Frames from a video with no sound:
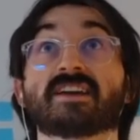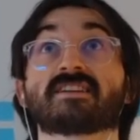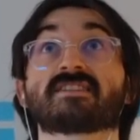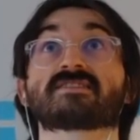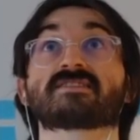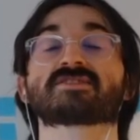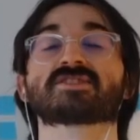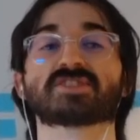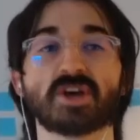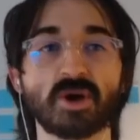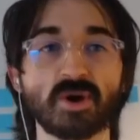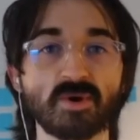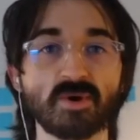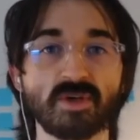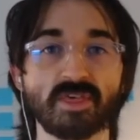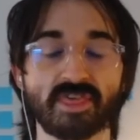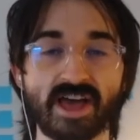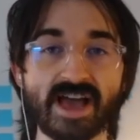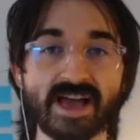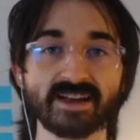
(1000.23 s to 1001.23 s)
so
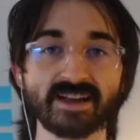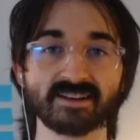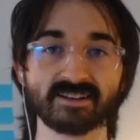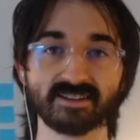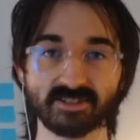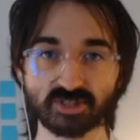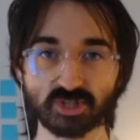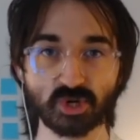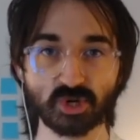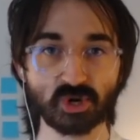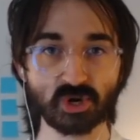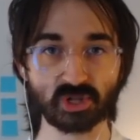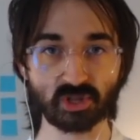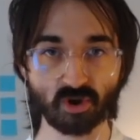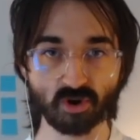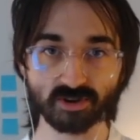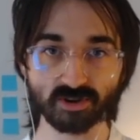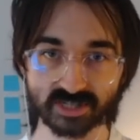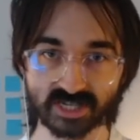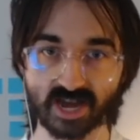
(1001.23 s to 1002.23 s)
that took a
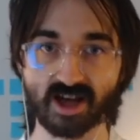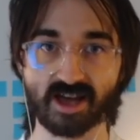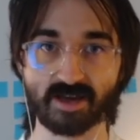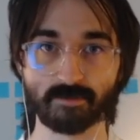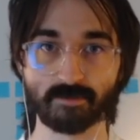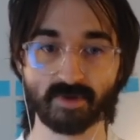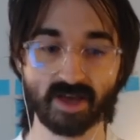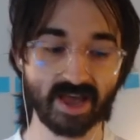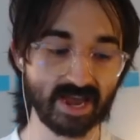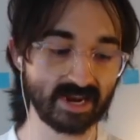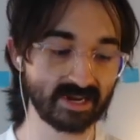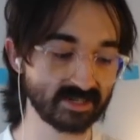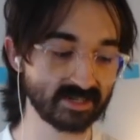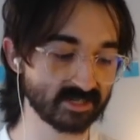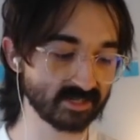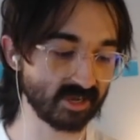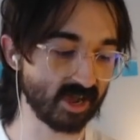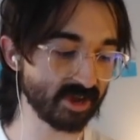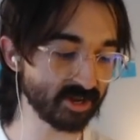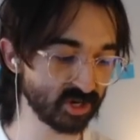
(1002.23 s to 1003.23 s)
long time, and
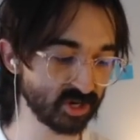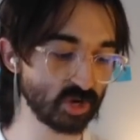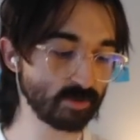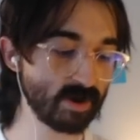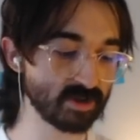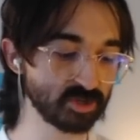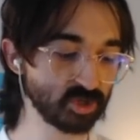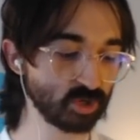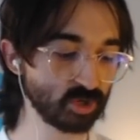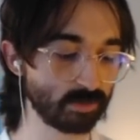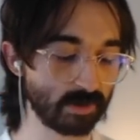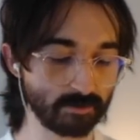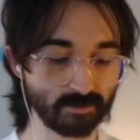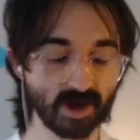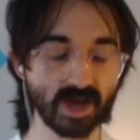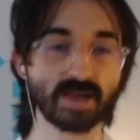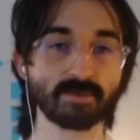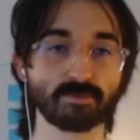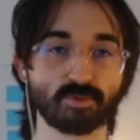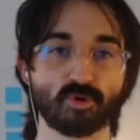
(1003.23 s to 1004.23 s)
I don't know about you, but
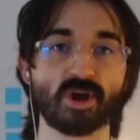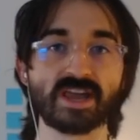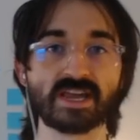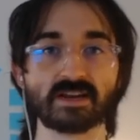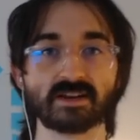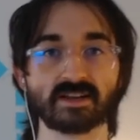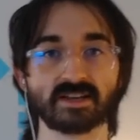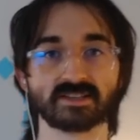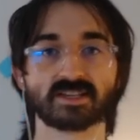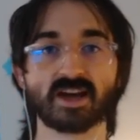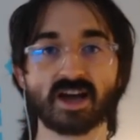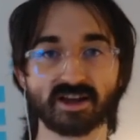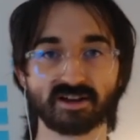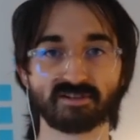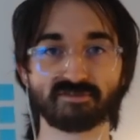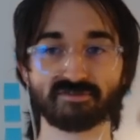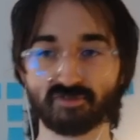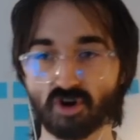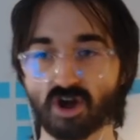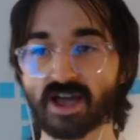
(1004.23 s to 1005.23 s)
my brain is kind of
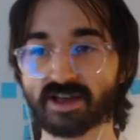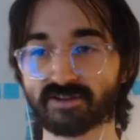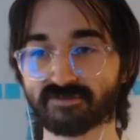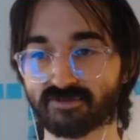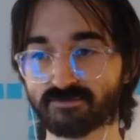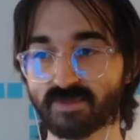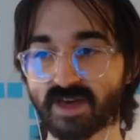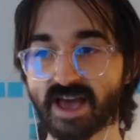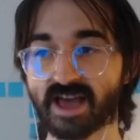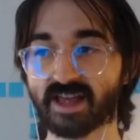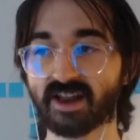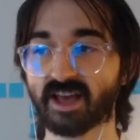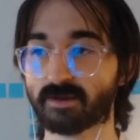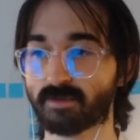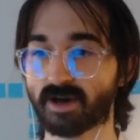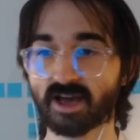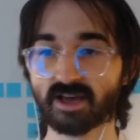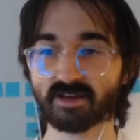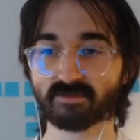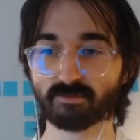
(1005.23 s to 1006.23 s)
fried from that, and
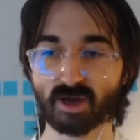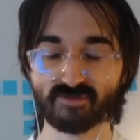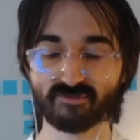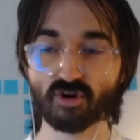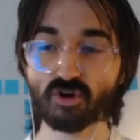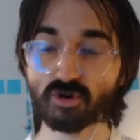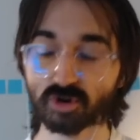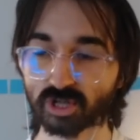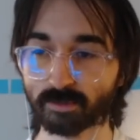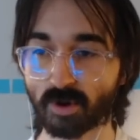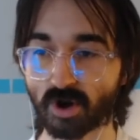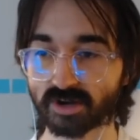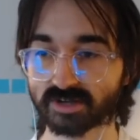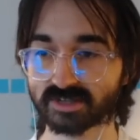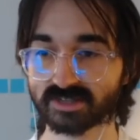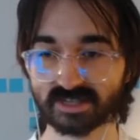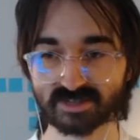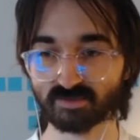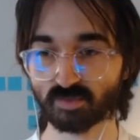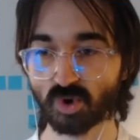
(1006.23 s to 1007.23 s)
my vocal box
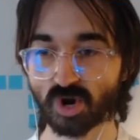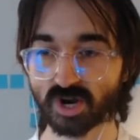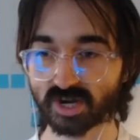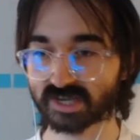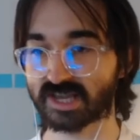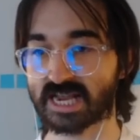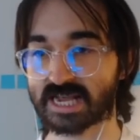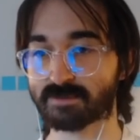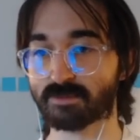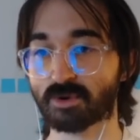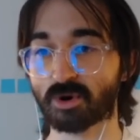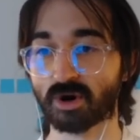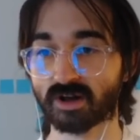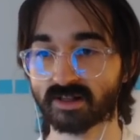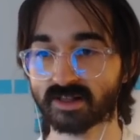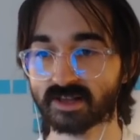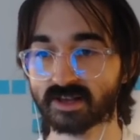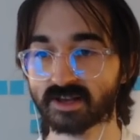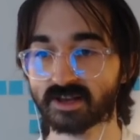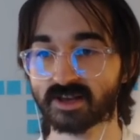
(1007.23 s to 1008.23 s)
isn't working anymore,
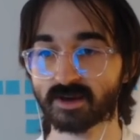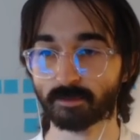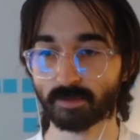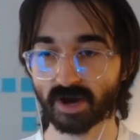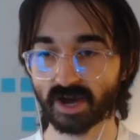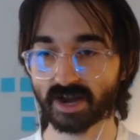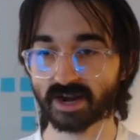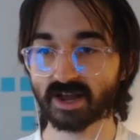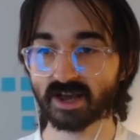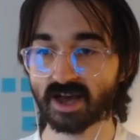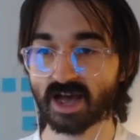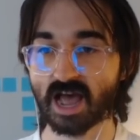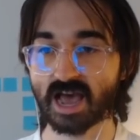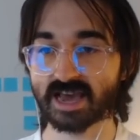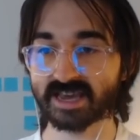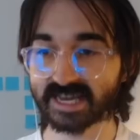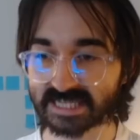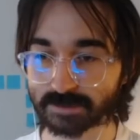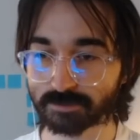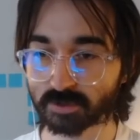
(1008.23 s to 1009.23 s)
but I
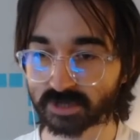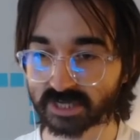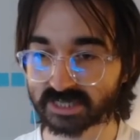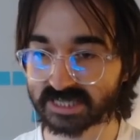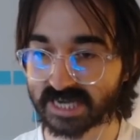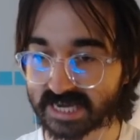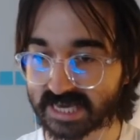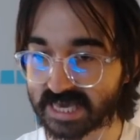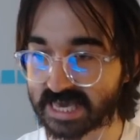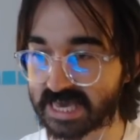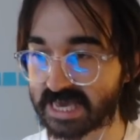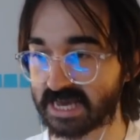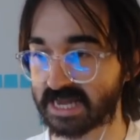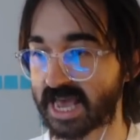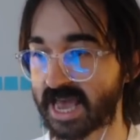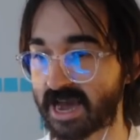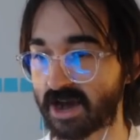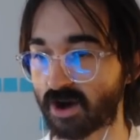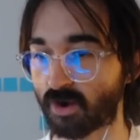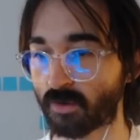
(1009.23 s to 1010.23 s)
get to put a tick here
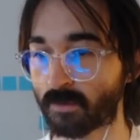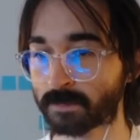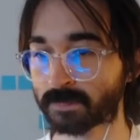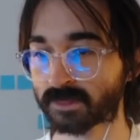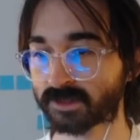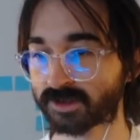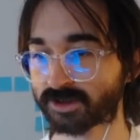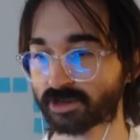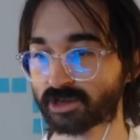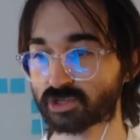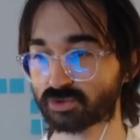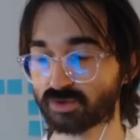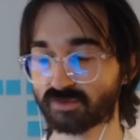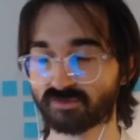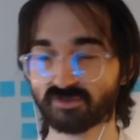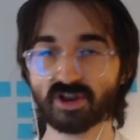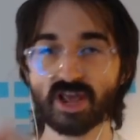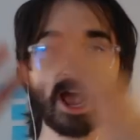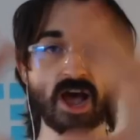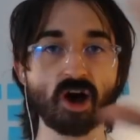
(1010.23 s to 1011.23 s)
now, because we've
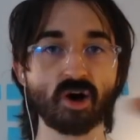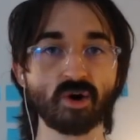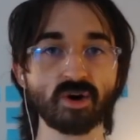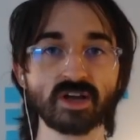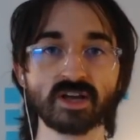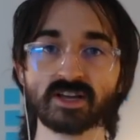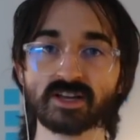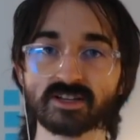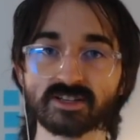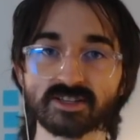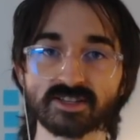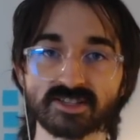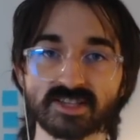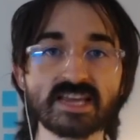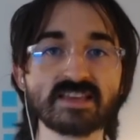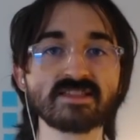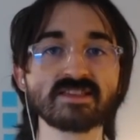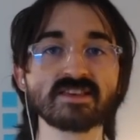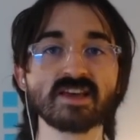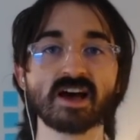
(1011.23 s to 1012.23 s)
now
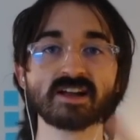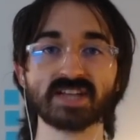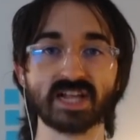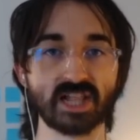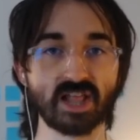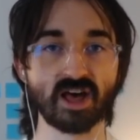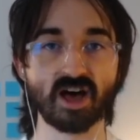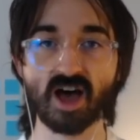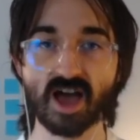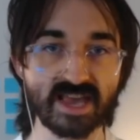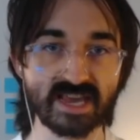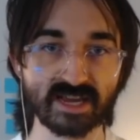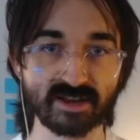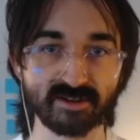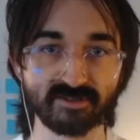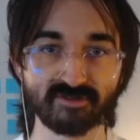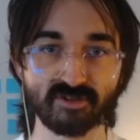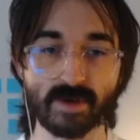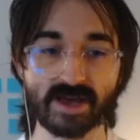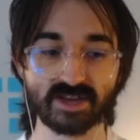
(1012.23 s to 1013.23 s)
seen the underlying
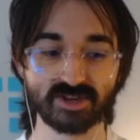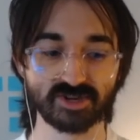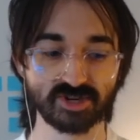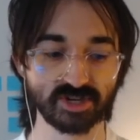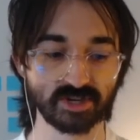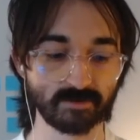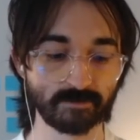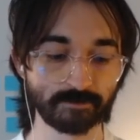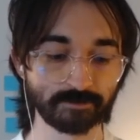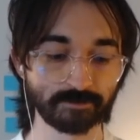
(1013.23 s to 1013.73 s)
information,